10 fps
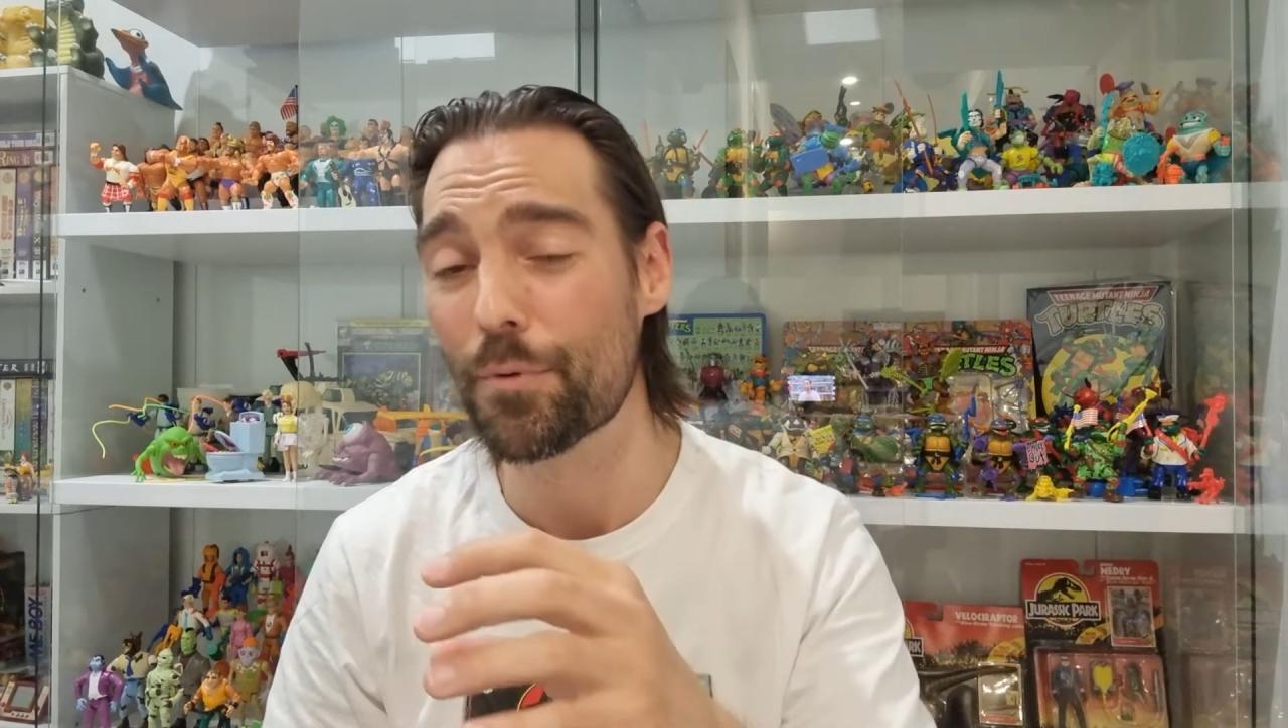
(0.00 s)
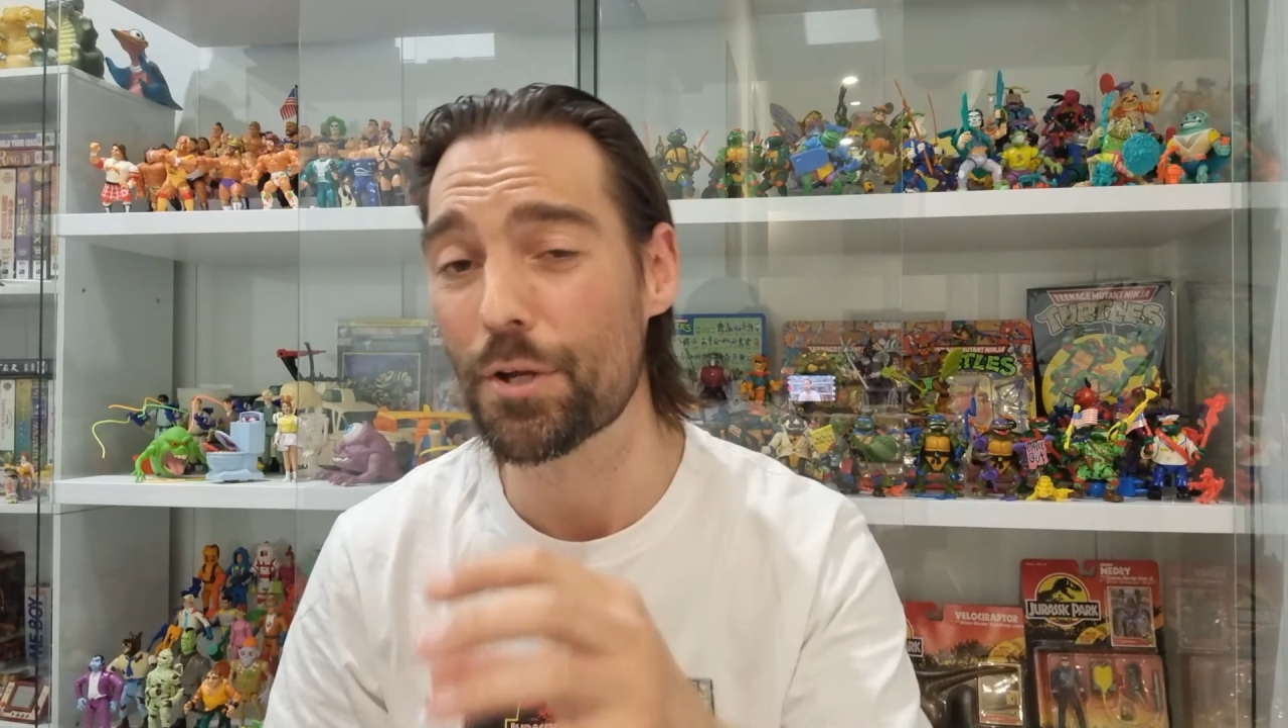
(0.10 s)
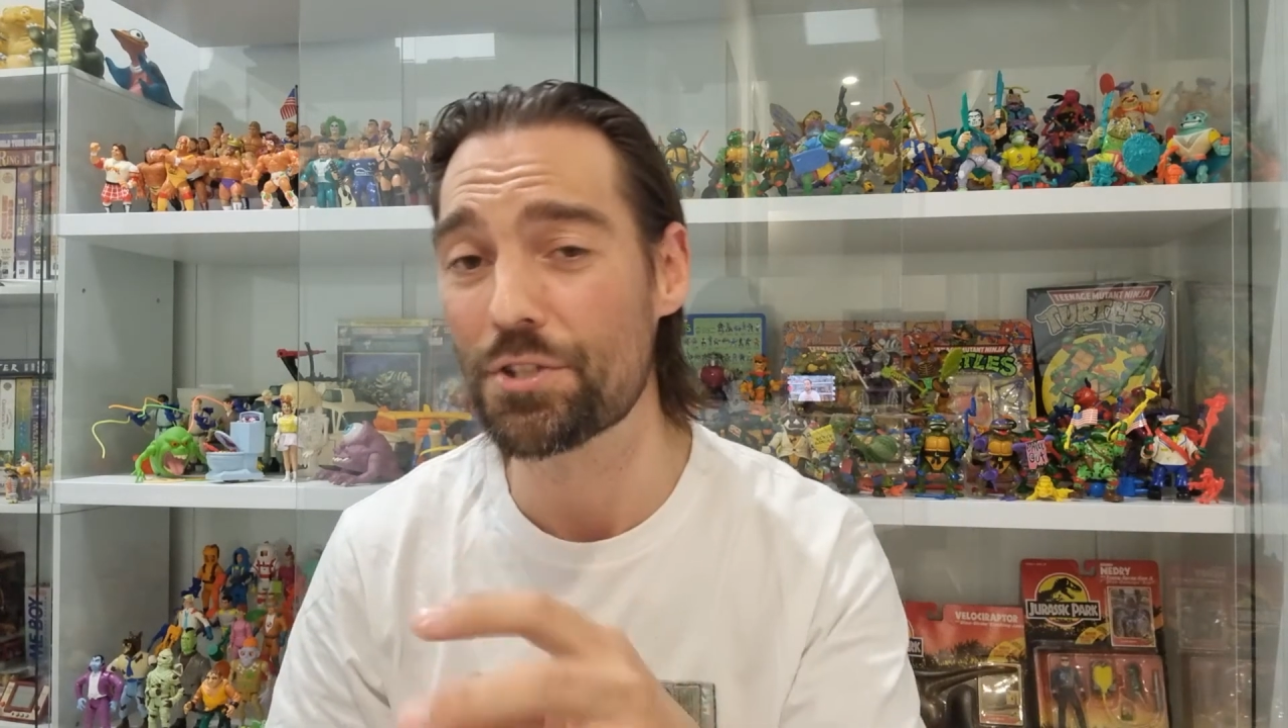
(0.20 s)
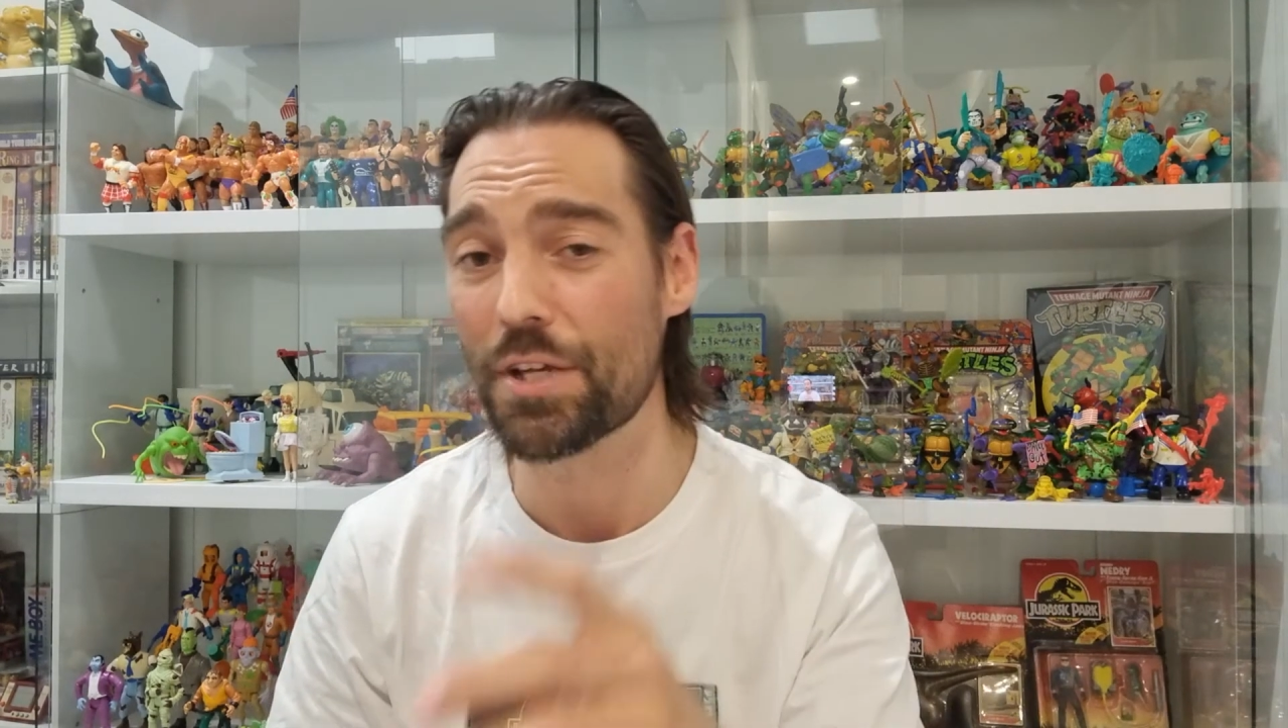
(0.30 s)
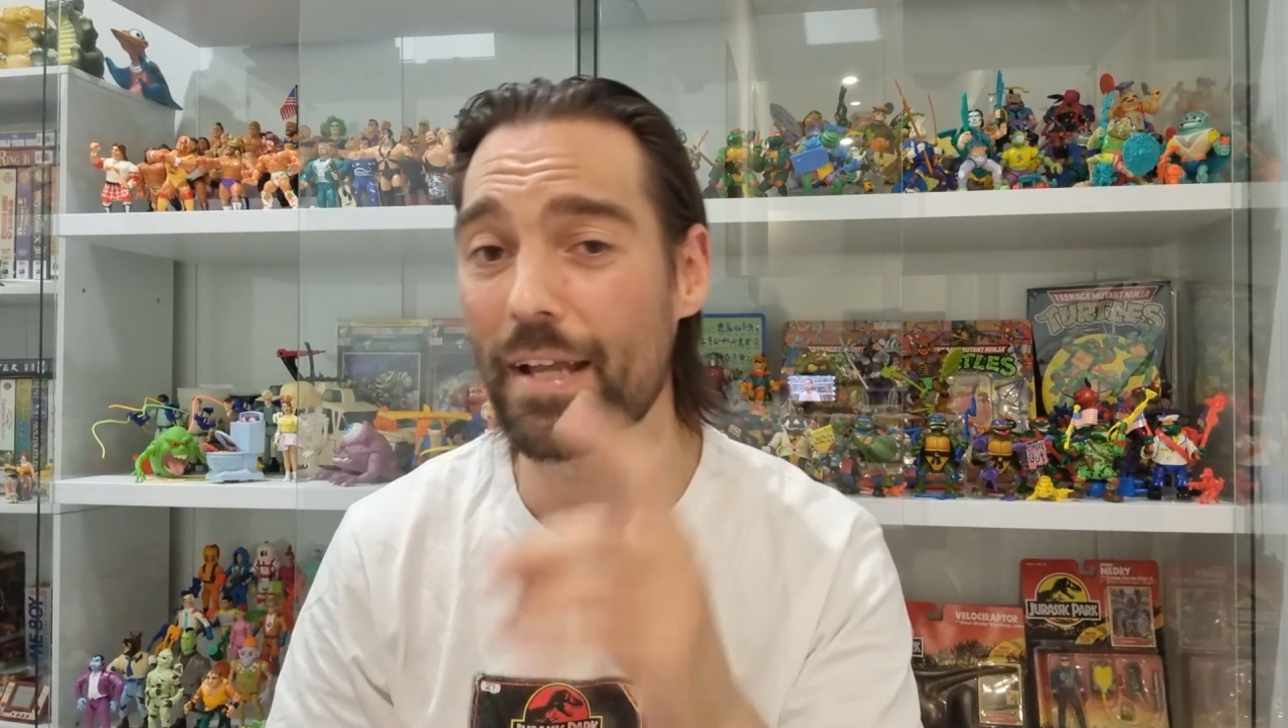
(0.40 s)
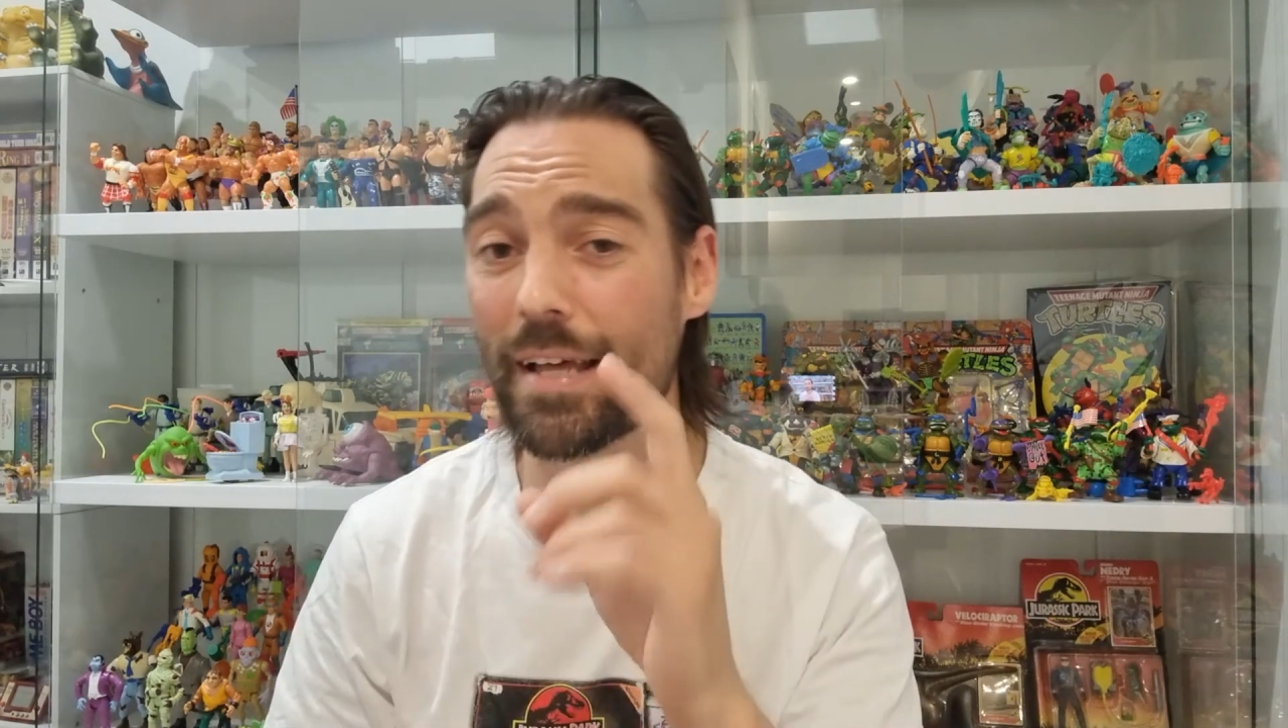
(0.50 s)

appreciate